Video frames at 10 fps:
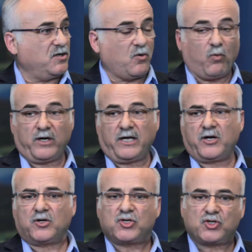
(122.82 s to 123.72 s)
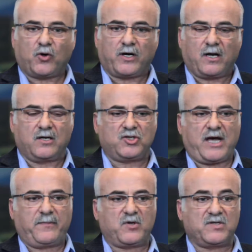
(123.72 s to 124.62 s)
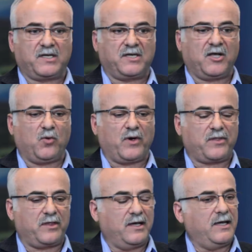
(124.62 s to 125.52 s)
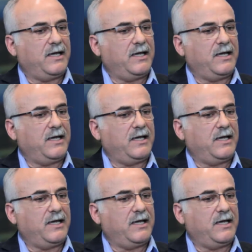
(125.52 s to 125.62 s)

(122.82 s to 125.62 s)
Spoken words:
are 100 short little chapters that deal with